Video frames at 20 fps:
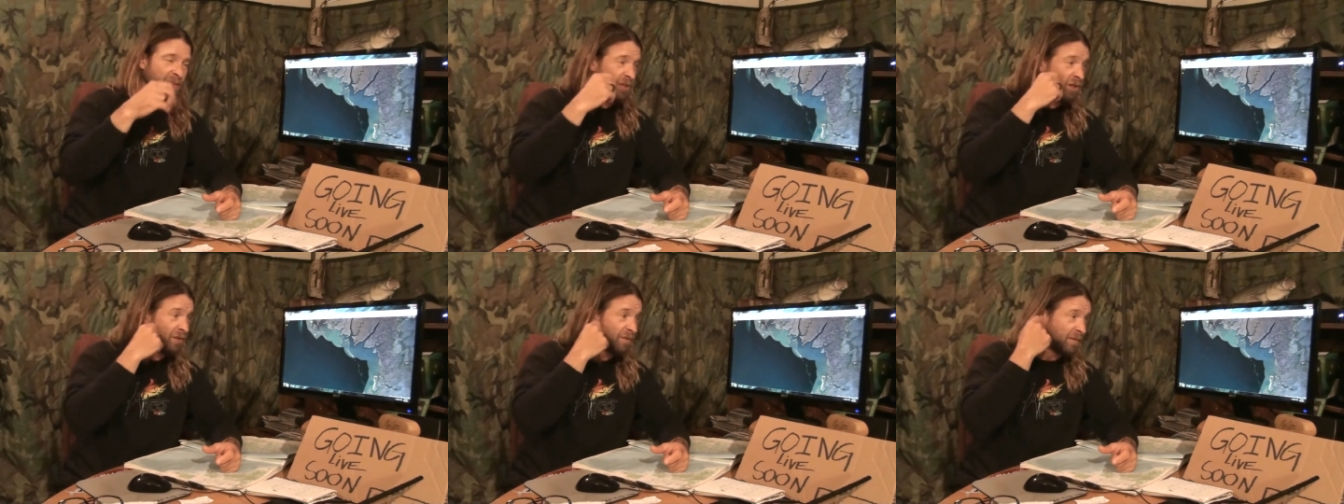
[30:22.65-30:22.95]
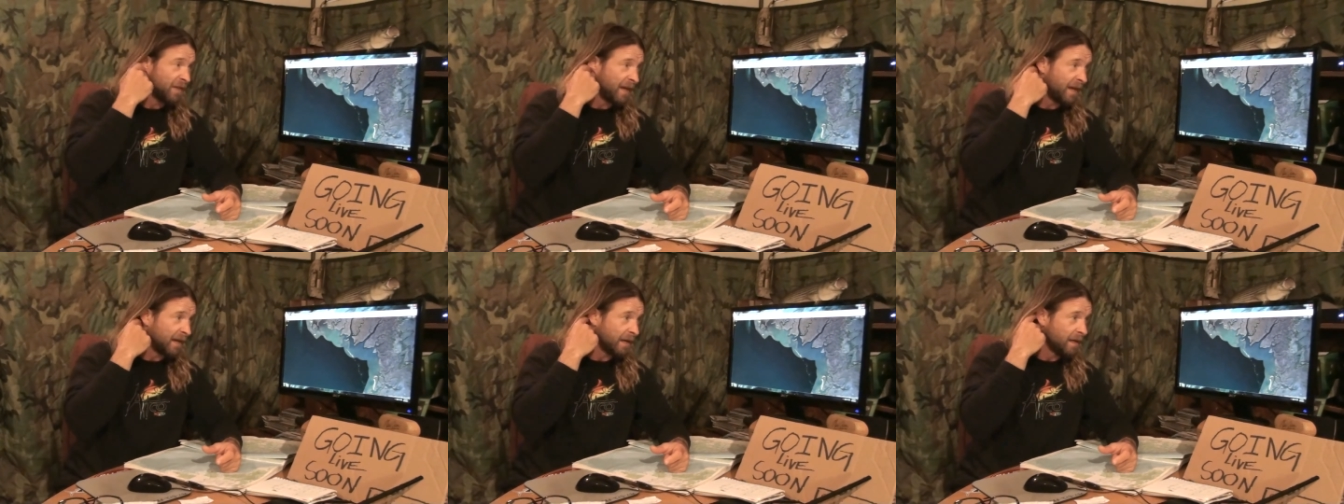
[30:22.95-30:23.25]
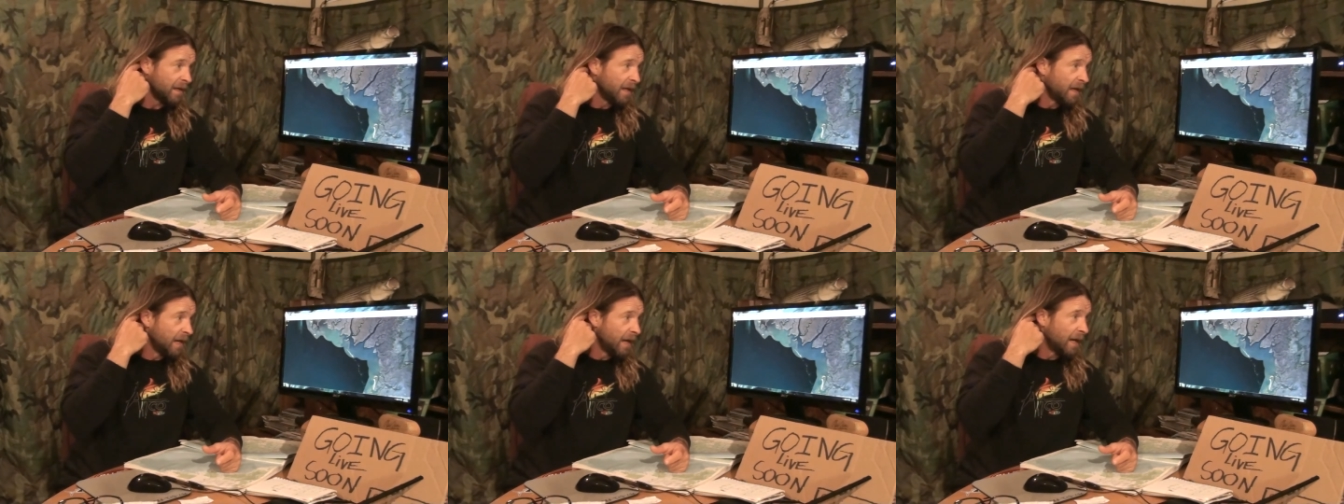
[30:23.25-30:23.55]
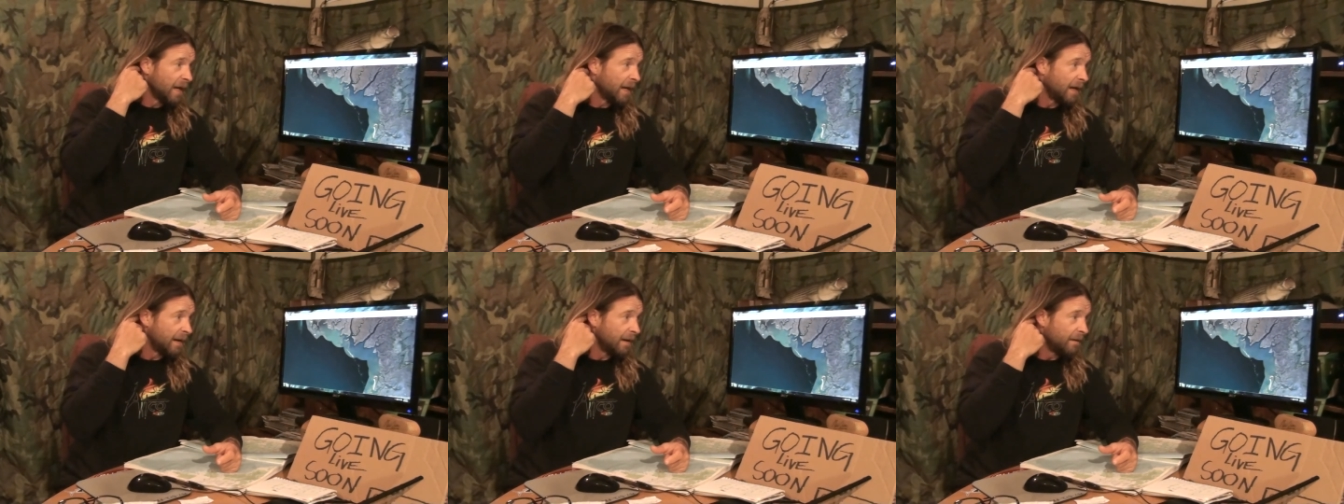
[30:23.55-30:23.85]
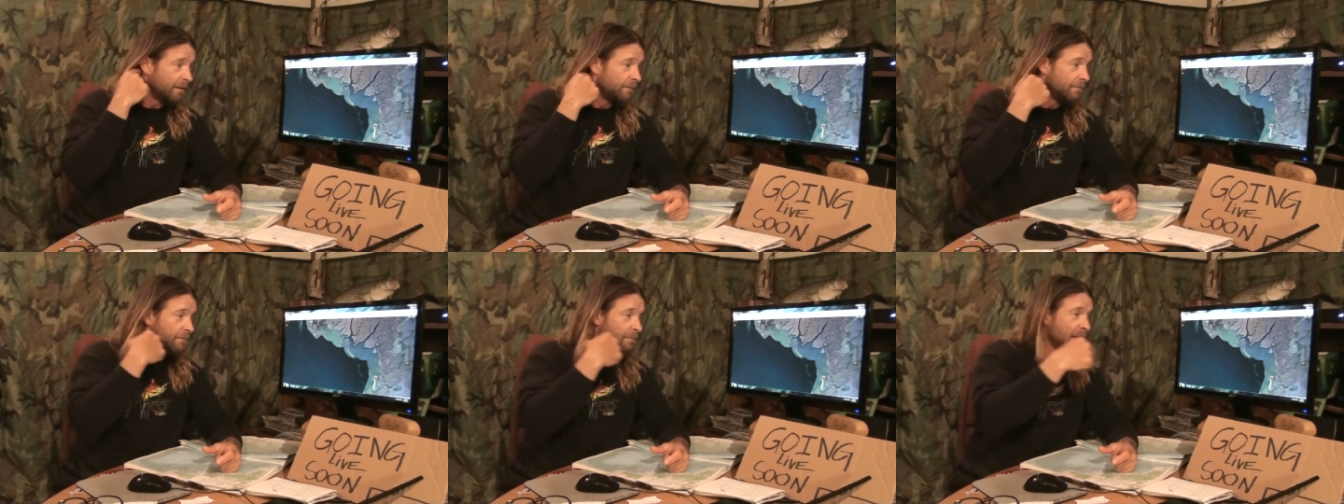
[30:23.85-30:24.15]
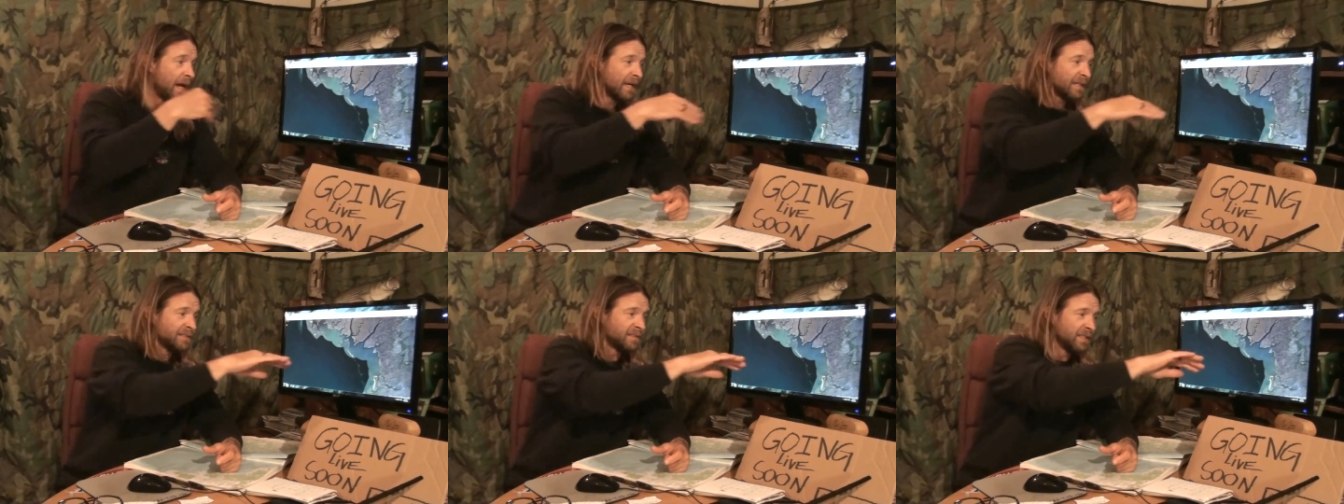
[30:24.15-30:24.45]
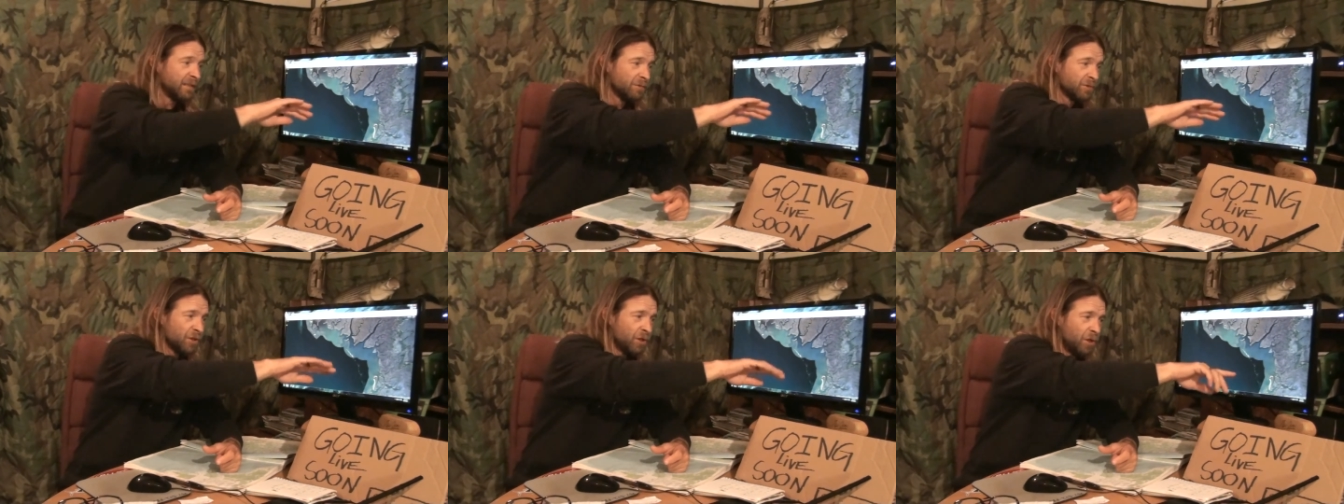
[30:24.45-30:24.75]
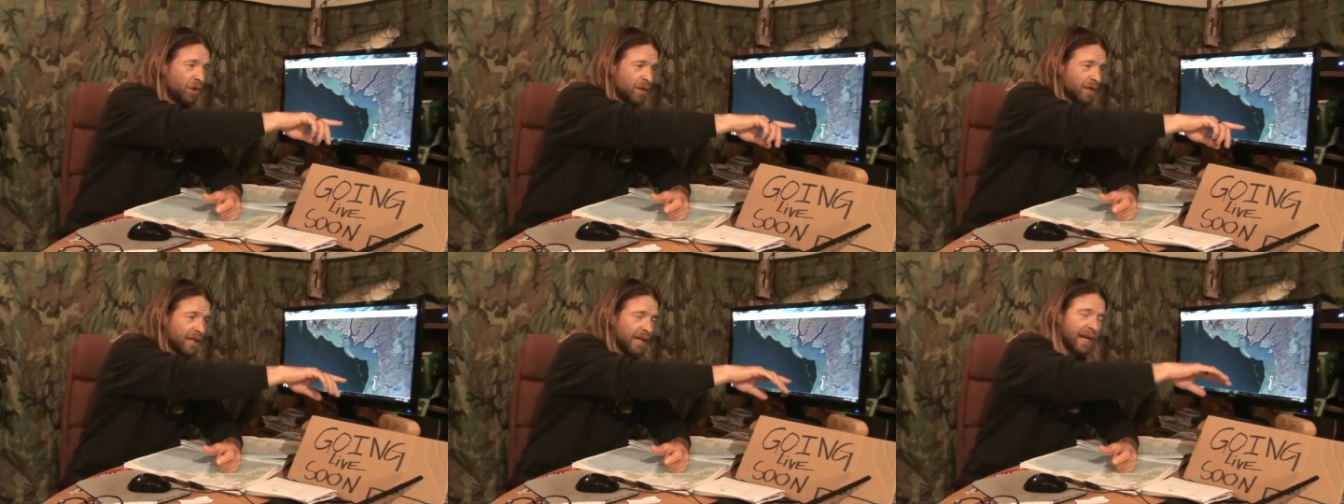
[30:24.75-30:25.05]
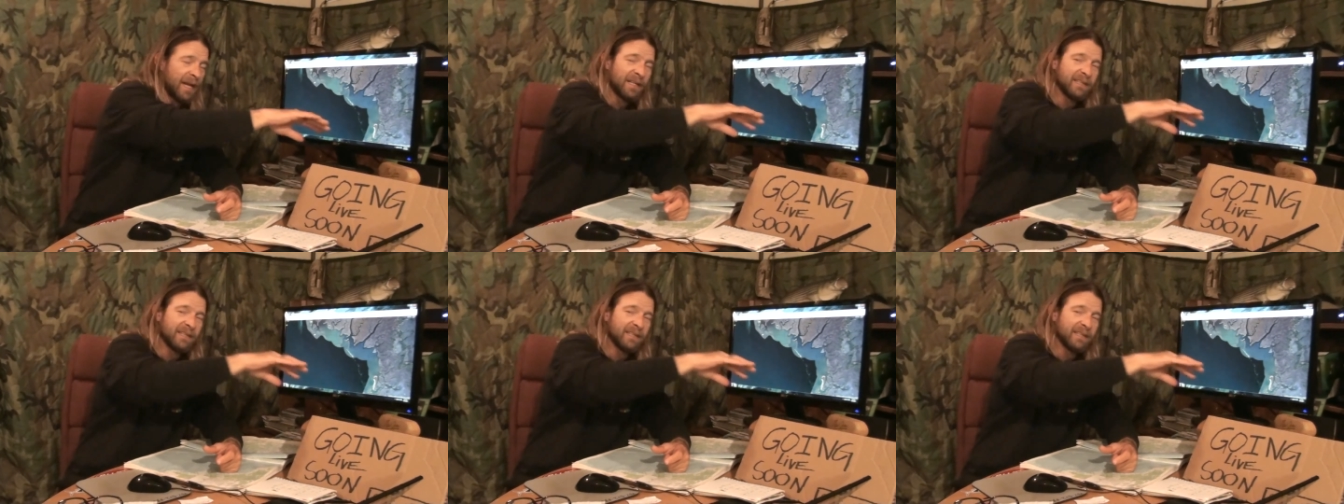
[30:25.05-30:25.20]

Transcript: a good thing. I could see there was a hook.